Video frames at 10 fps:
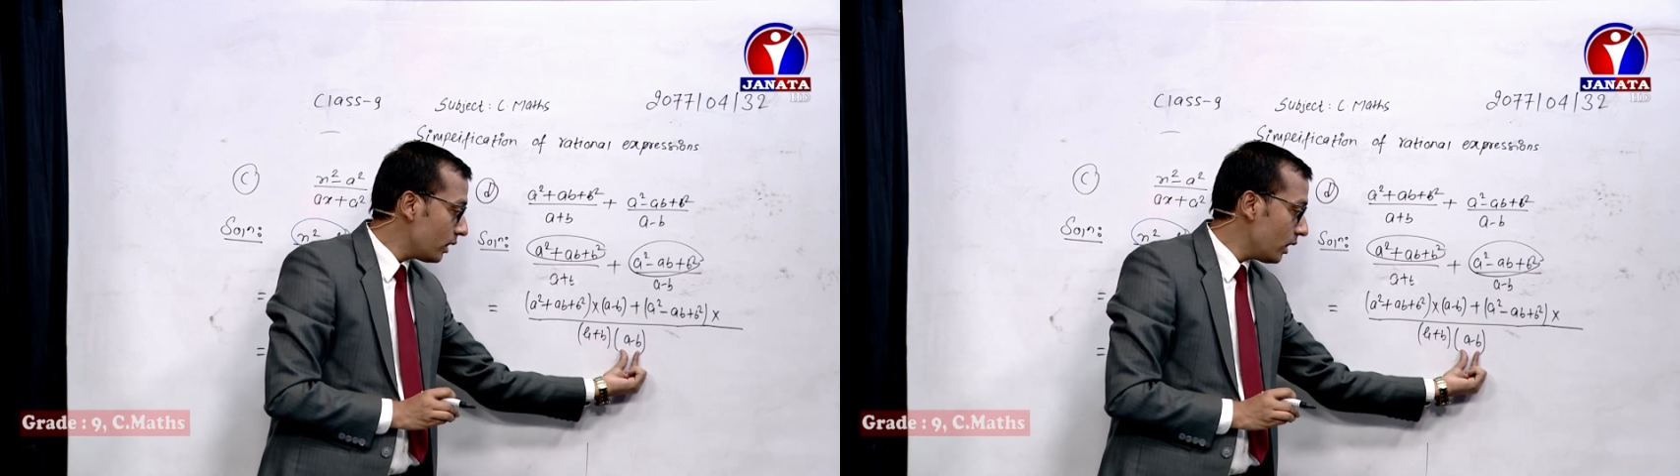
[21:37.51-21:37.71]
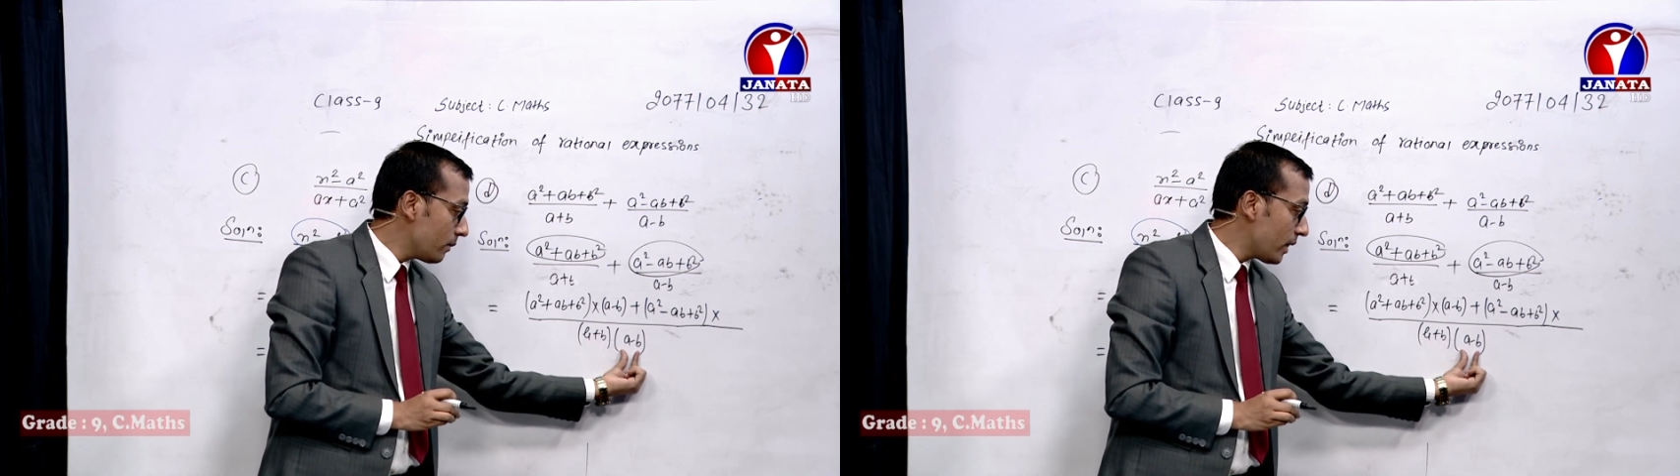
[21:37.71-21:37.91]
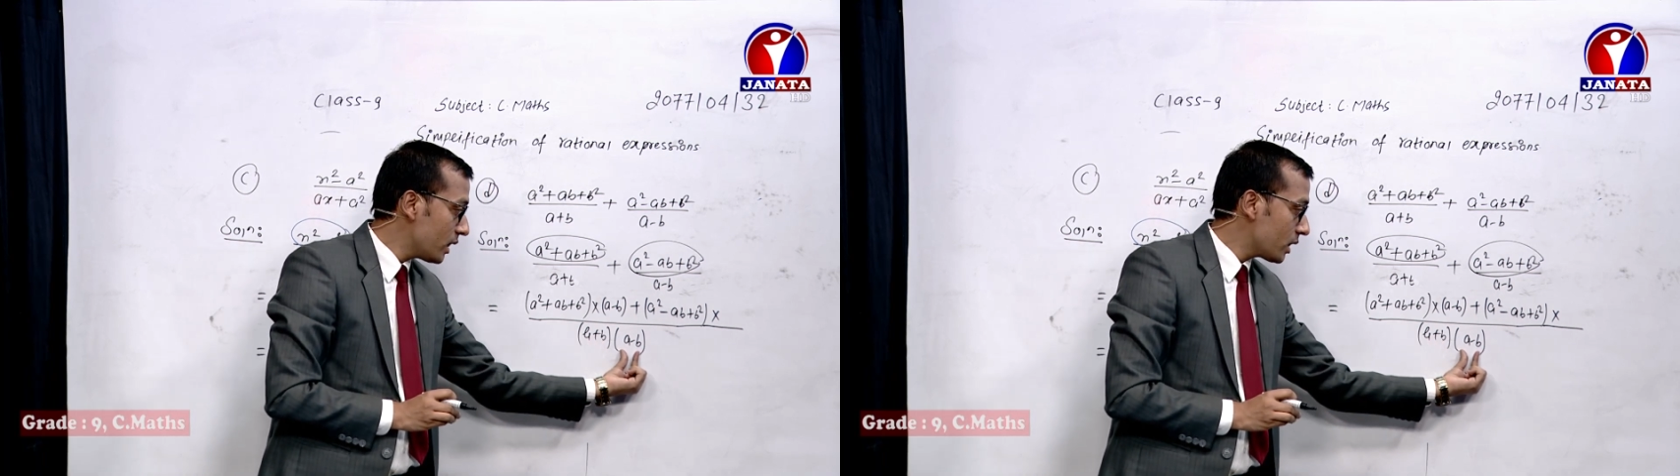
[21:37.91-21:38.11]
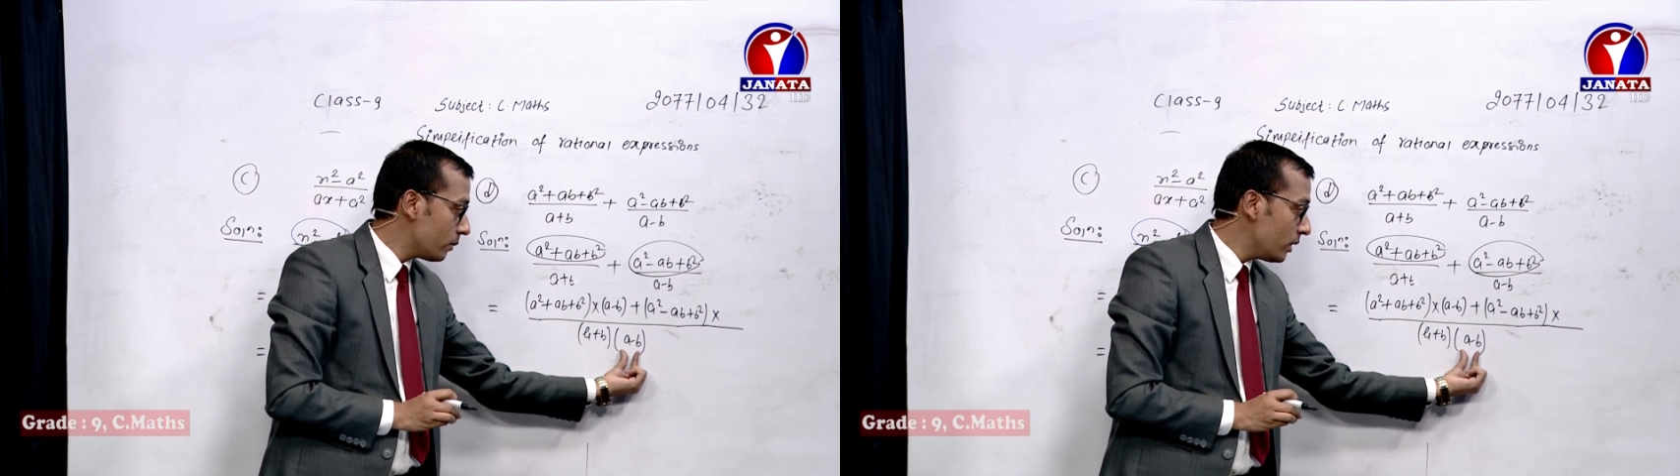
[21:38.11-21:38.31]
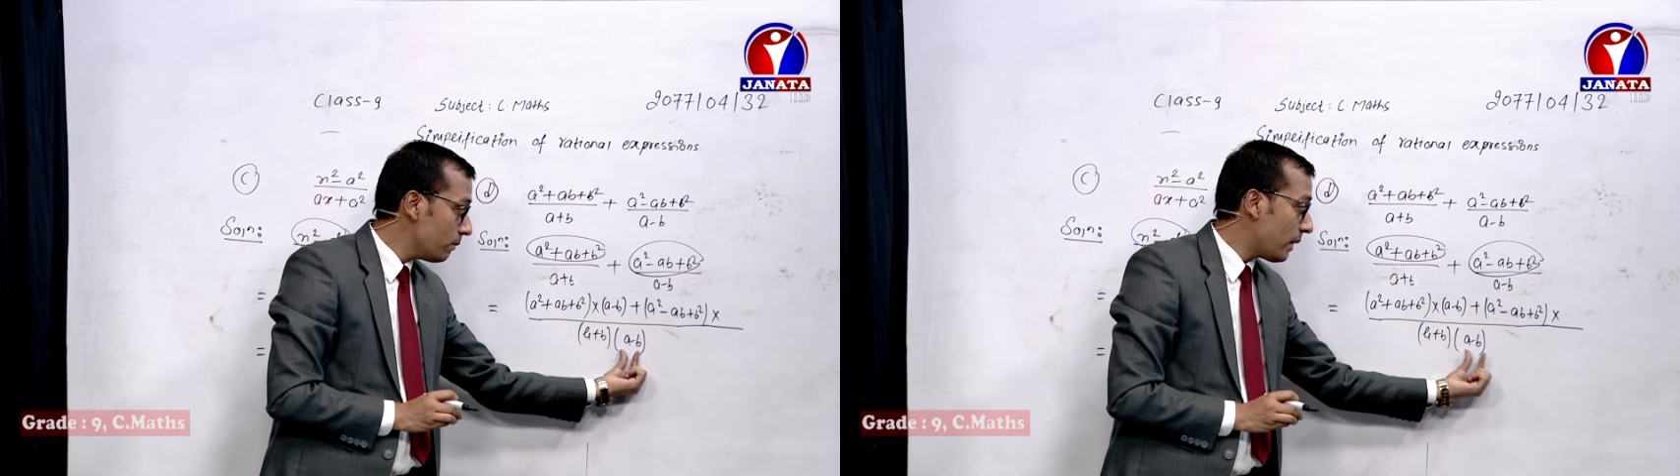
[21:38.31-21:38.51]
a minus
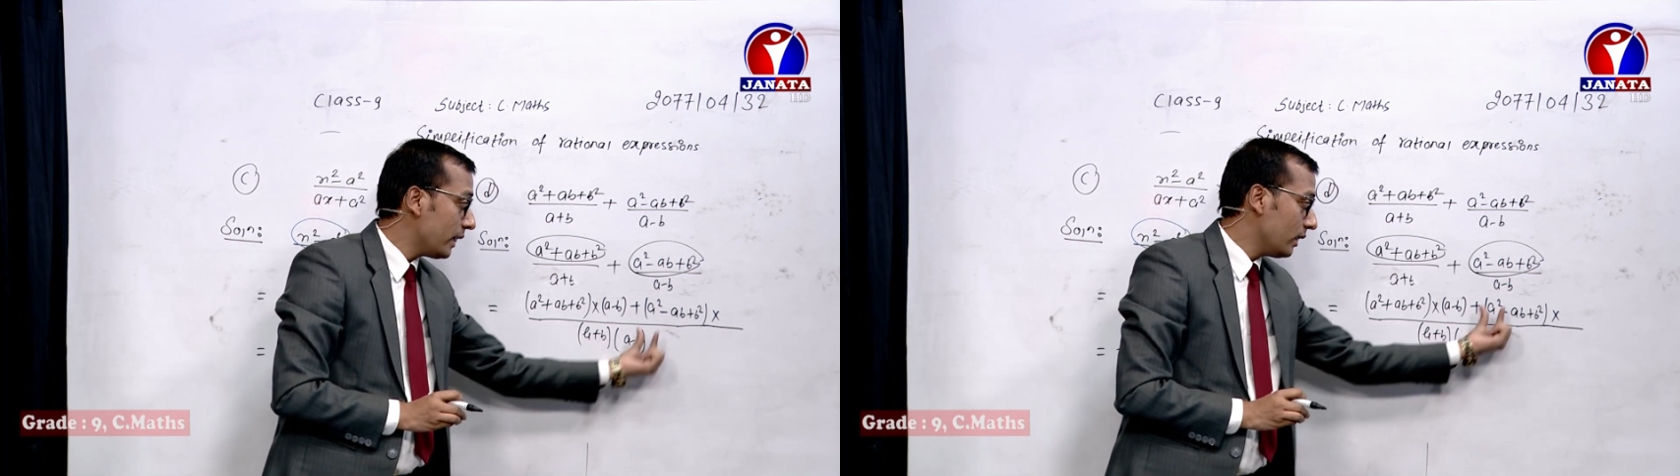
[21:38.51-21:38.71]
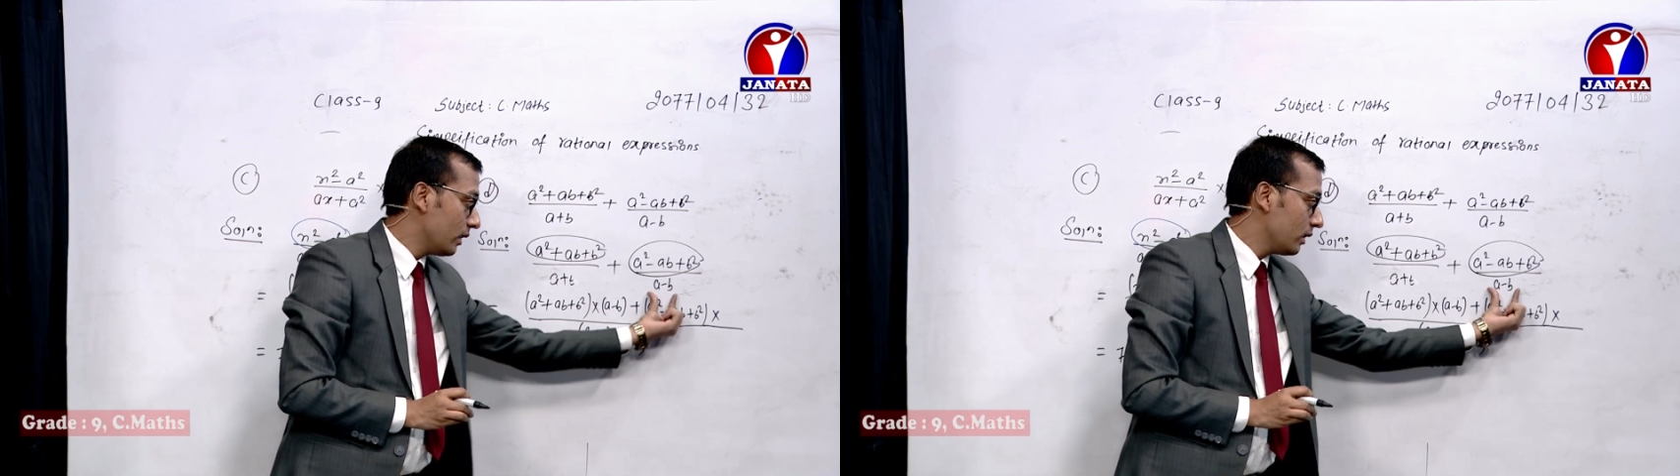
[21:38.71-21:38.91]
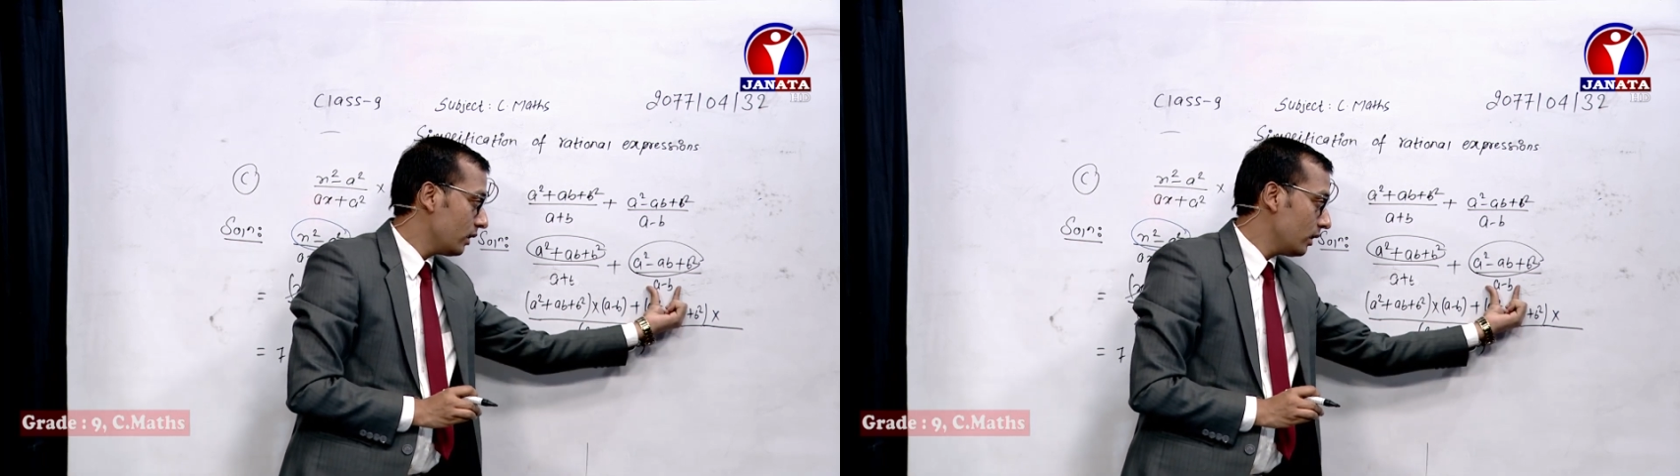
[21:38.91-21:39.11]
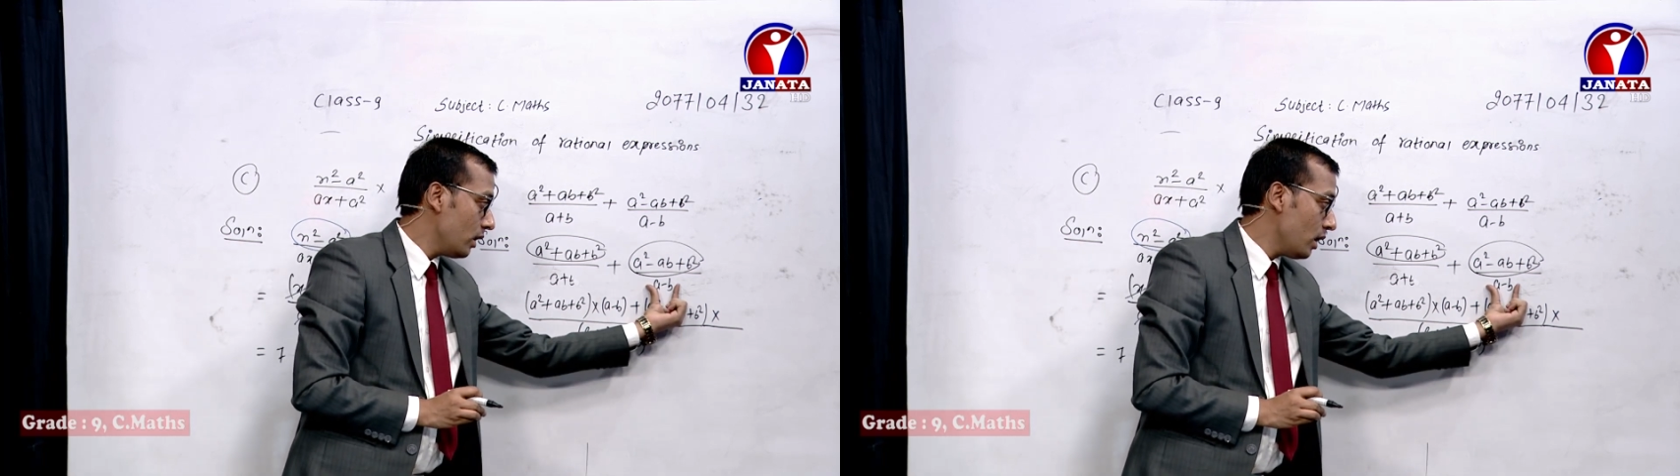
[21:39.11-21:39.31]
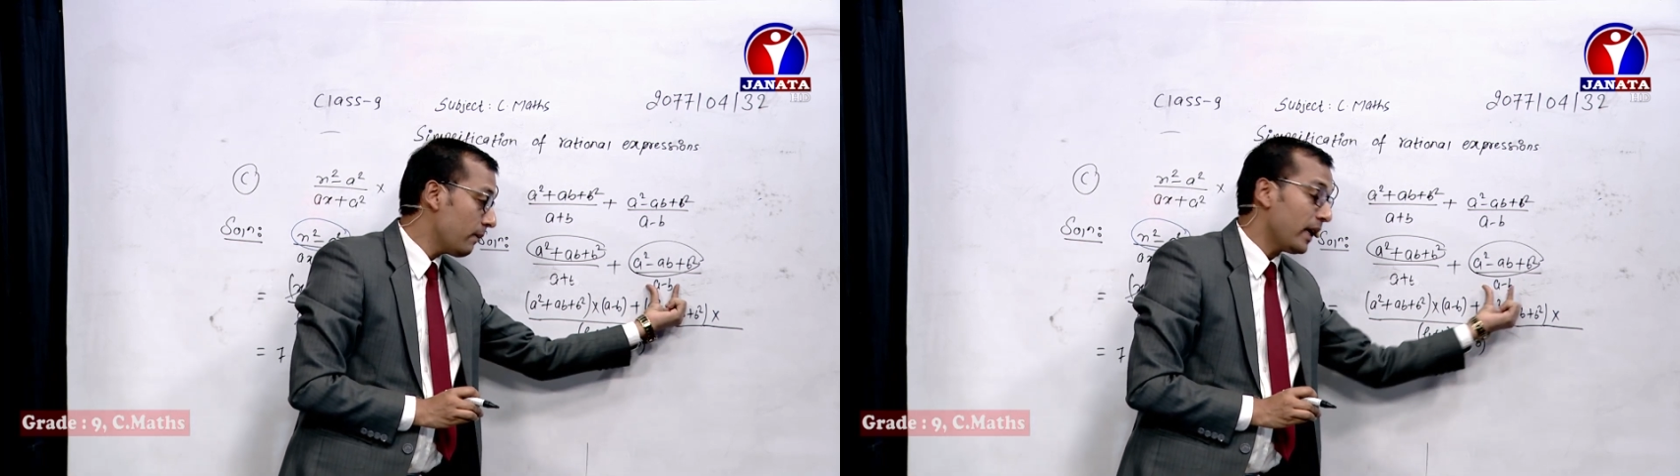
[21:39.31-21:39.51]
b by
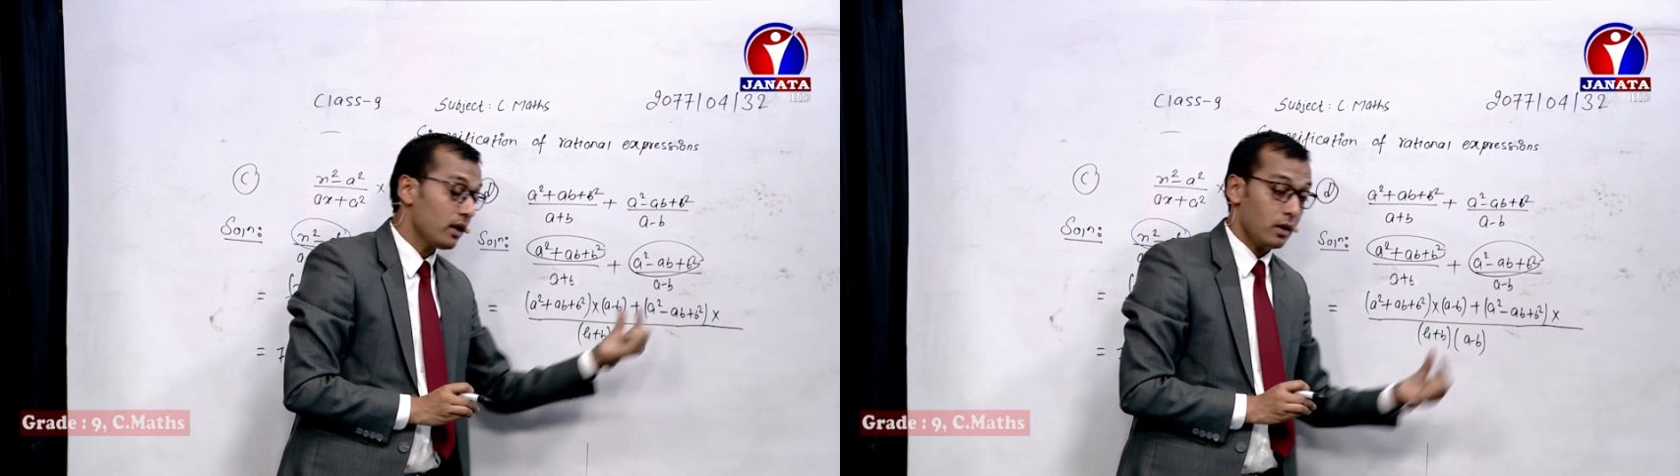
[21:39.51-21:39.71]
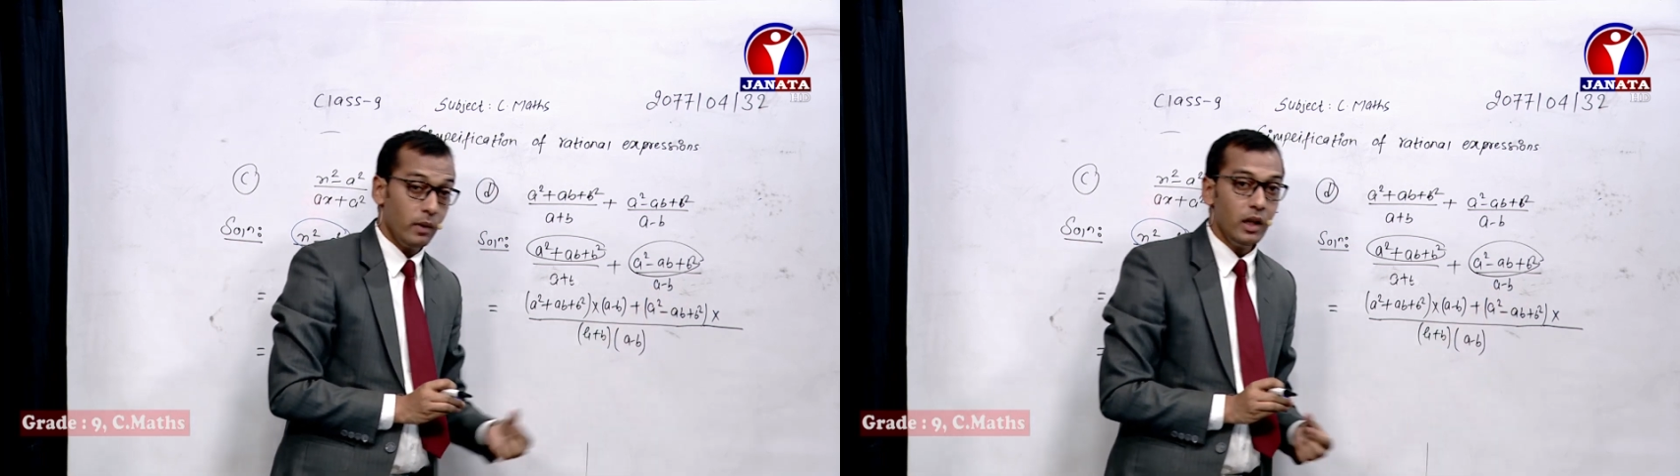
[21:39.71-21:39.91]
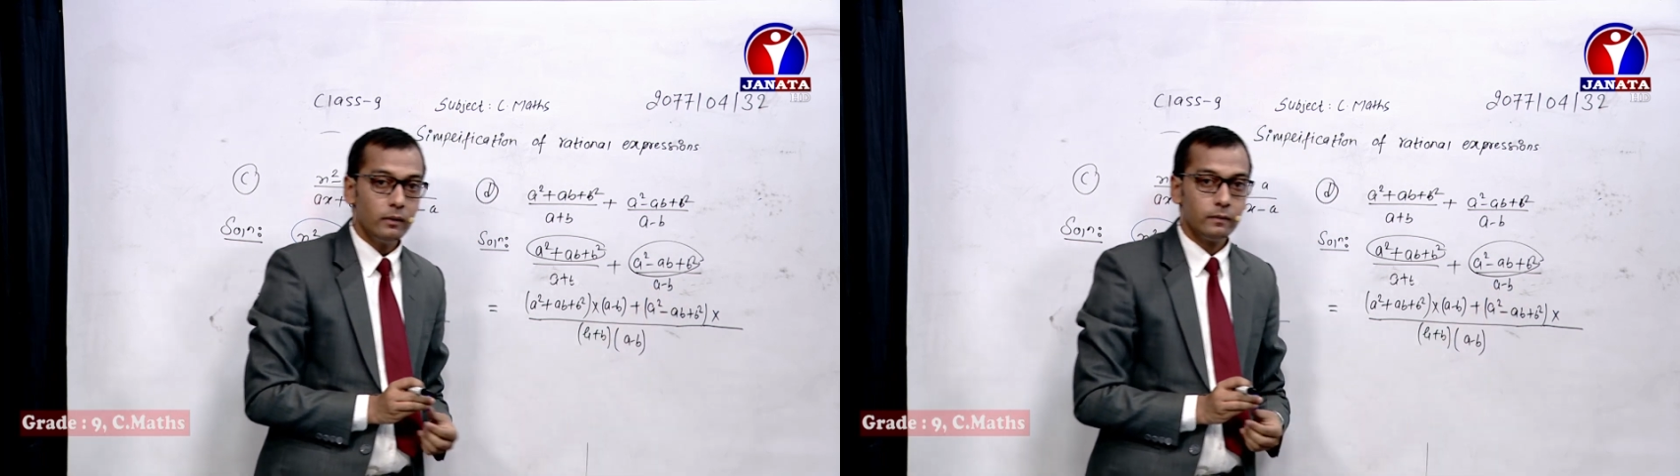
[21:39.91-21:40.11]
a minus b.